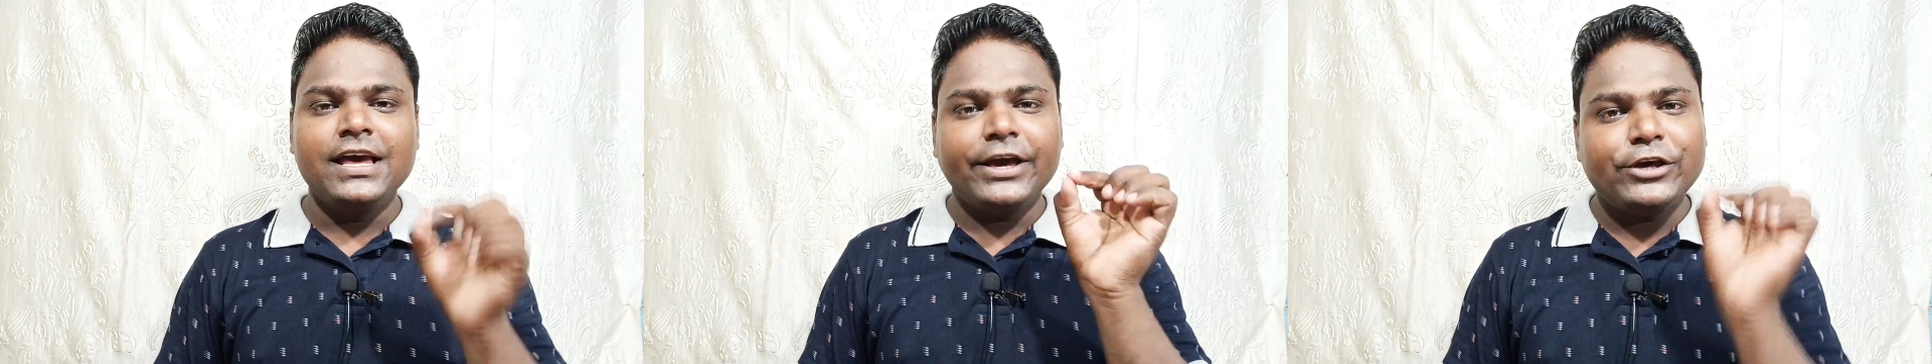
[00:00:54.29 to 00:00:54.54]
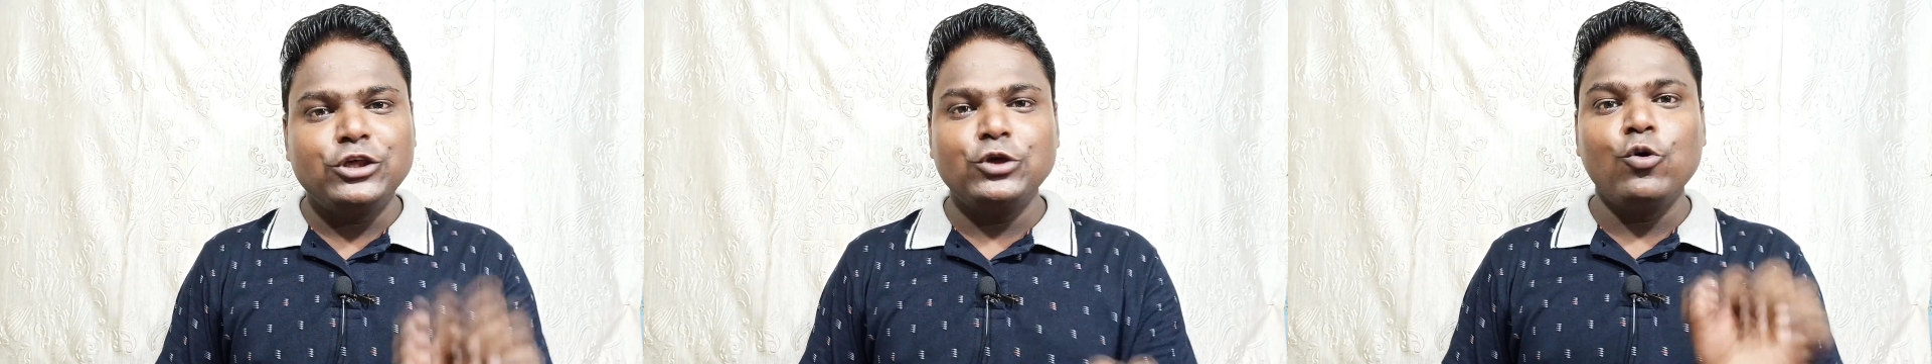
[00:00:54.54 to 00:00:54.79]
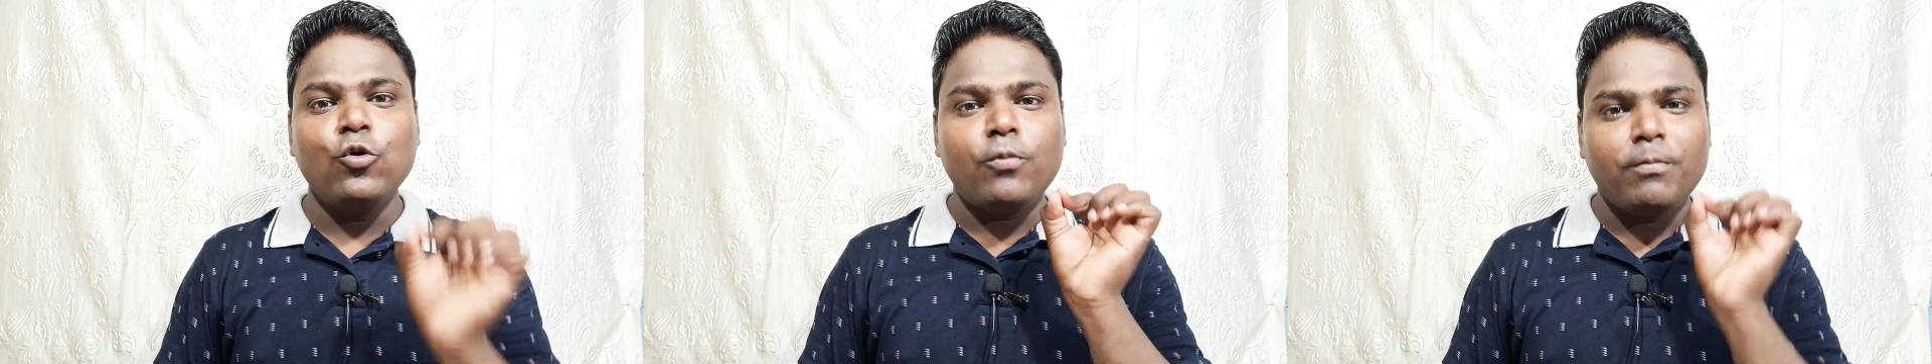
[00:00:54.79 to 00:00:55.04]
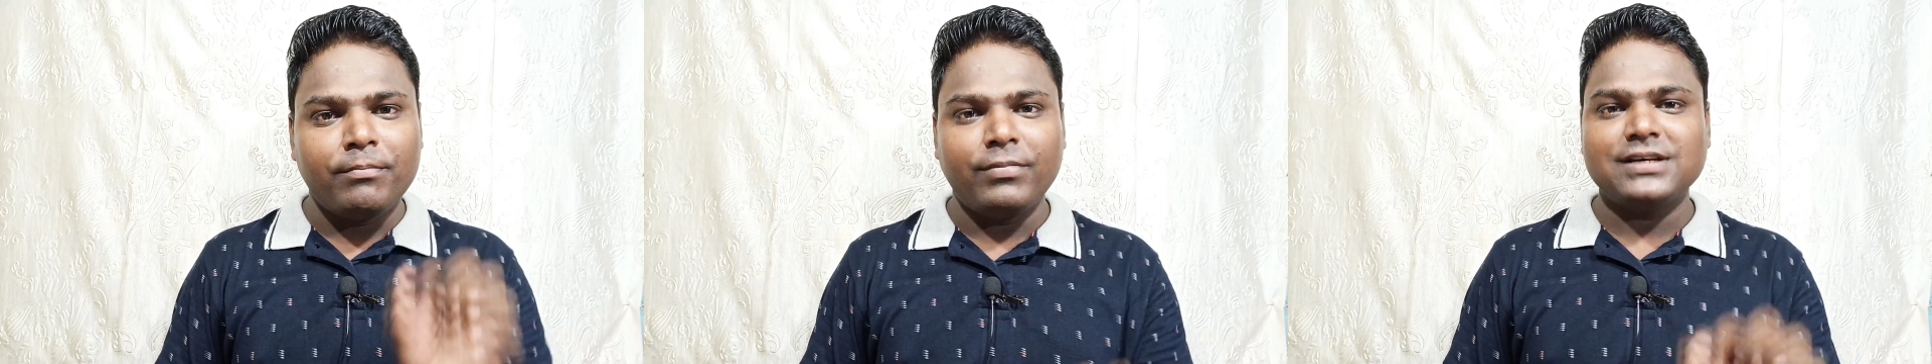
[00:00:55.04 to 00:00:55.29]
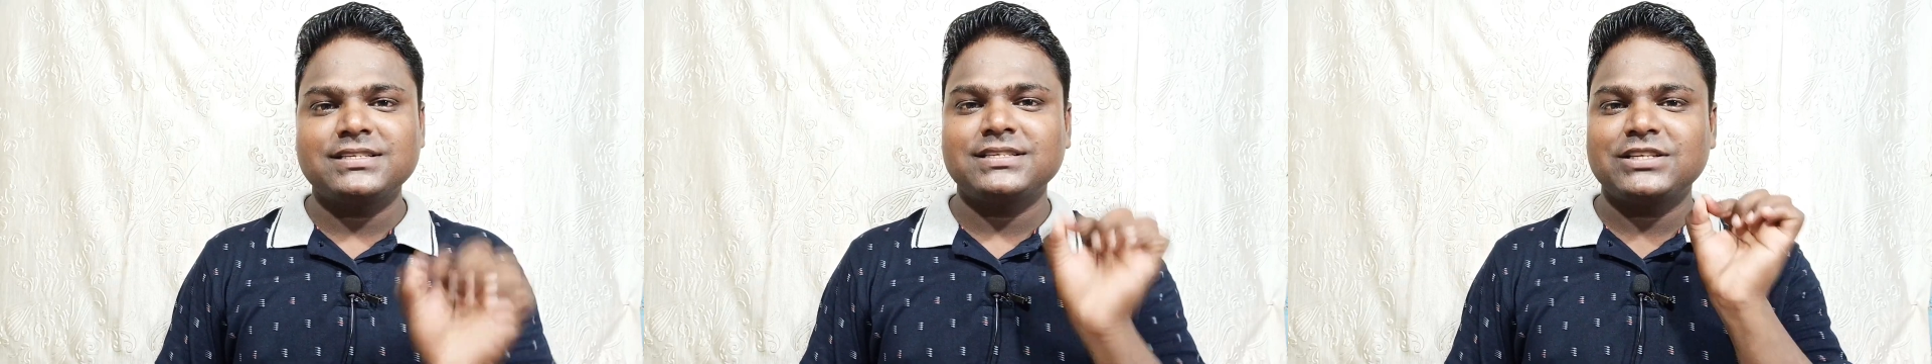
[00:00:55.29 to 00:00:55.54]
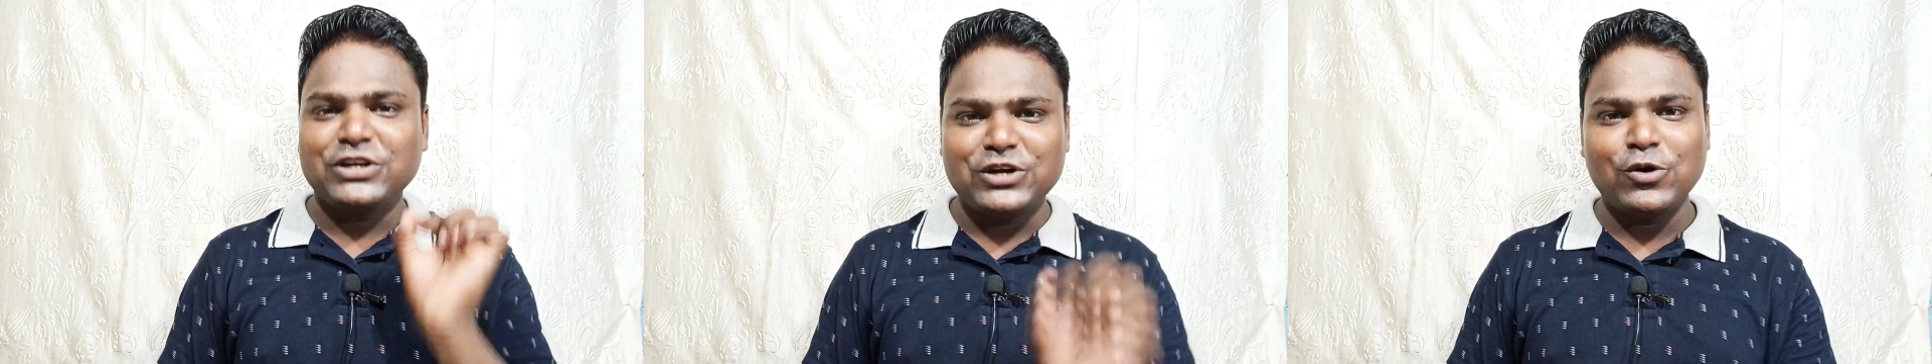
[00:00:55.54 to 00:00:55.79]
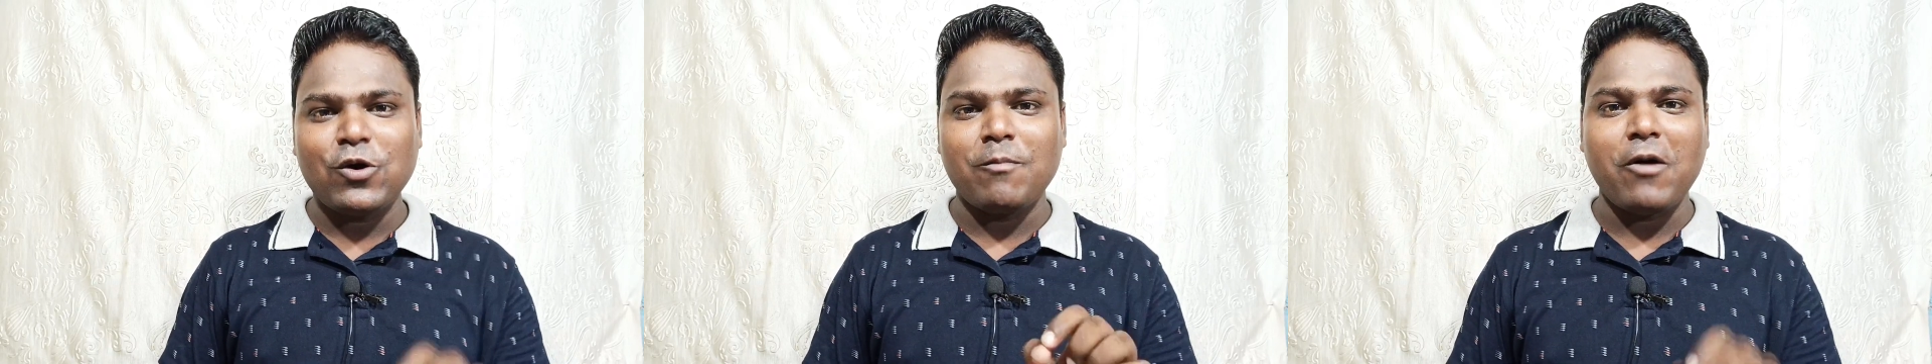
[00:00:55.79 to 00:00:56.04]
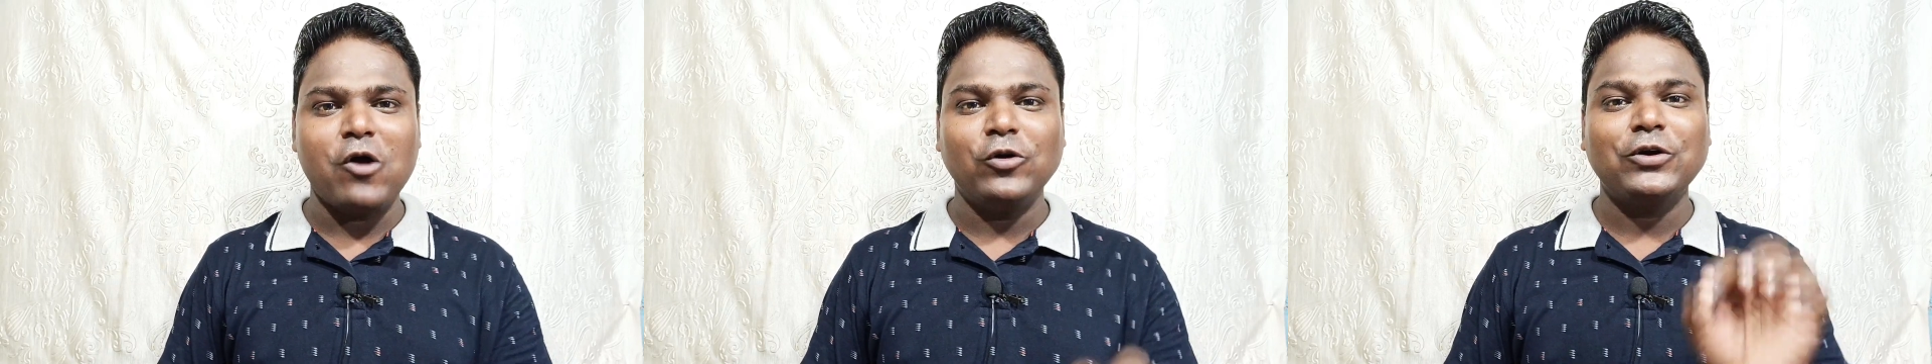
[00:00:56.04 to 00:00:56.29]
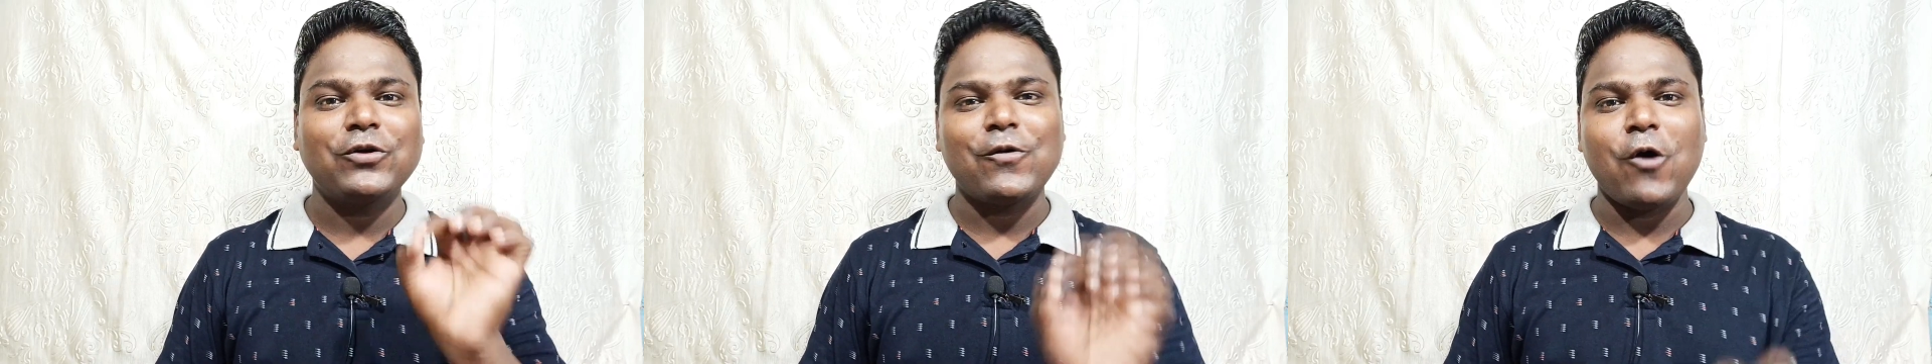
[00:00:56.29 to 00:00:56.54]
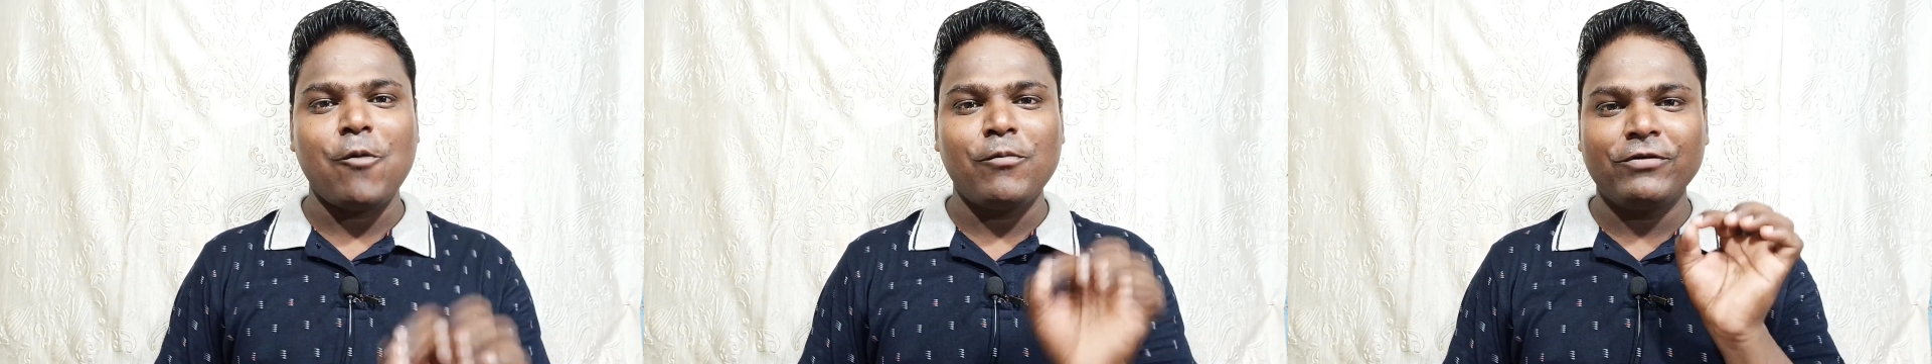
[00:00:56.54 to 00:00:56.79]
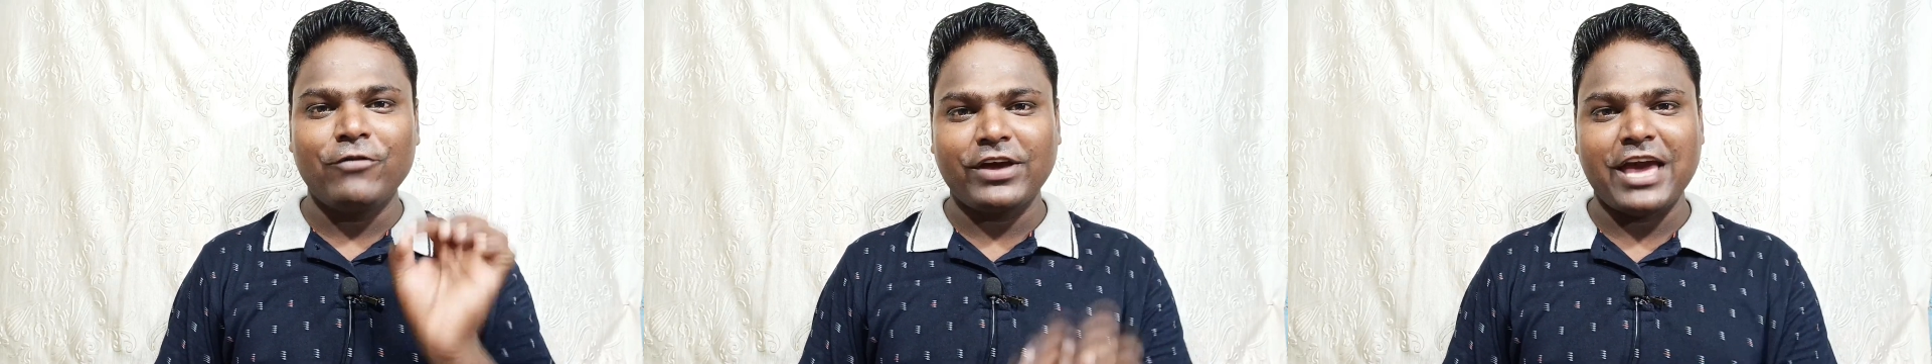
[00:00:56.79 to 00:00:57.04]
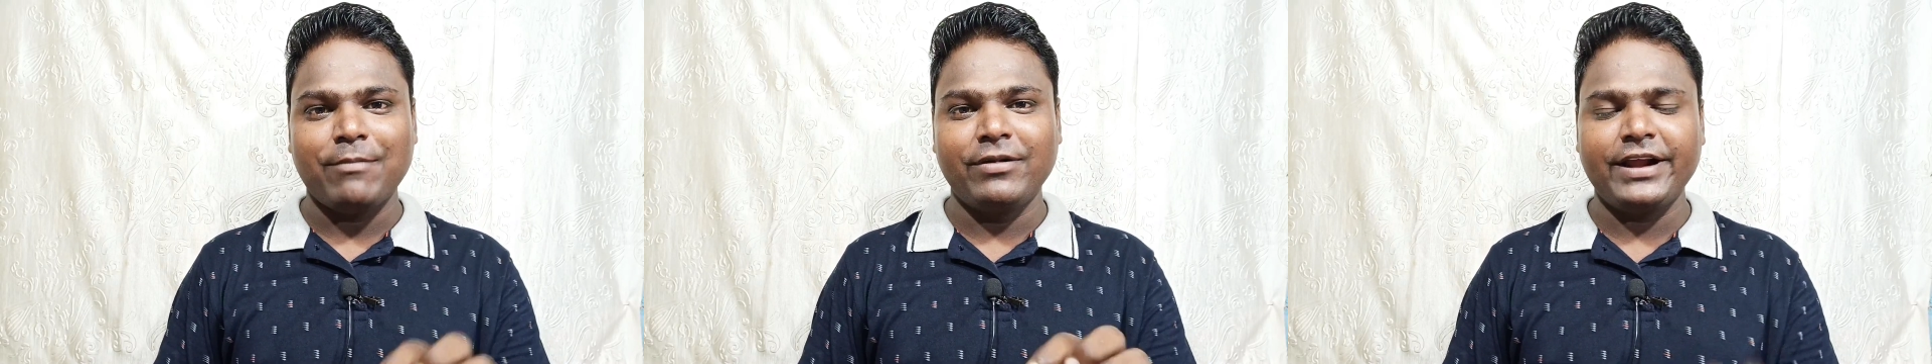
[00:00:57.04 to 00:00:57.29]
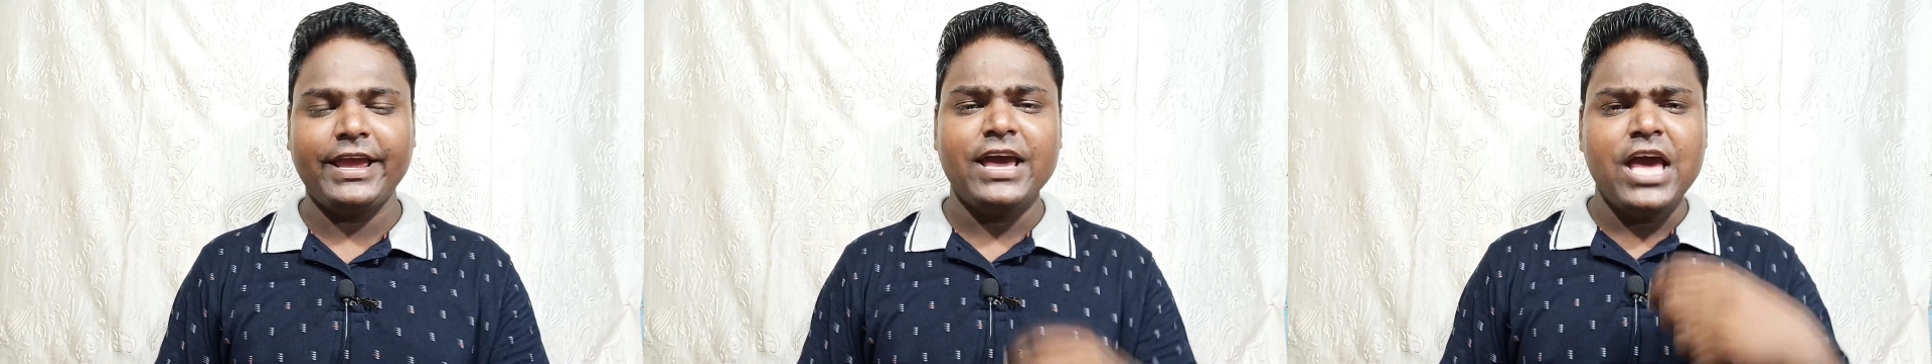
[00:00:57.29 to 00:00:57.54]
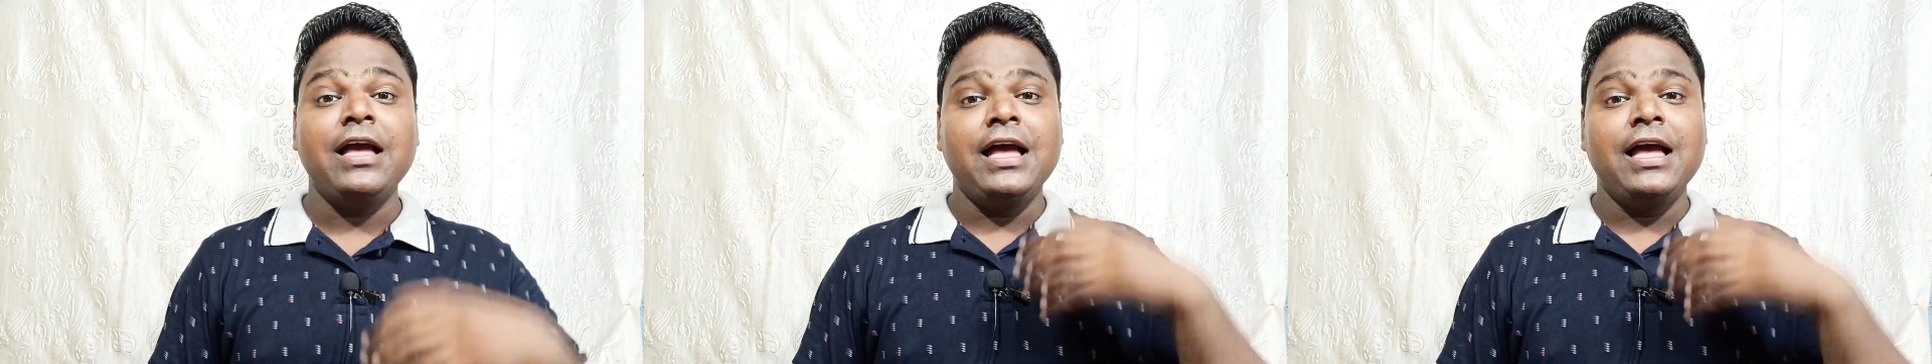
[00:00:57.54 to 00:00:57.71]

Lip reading: you must know about common vocabulary.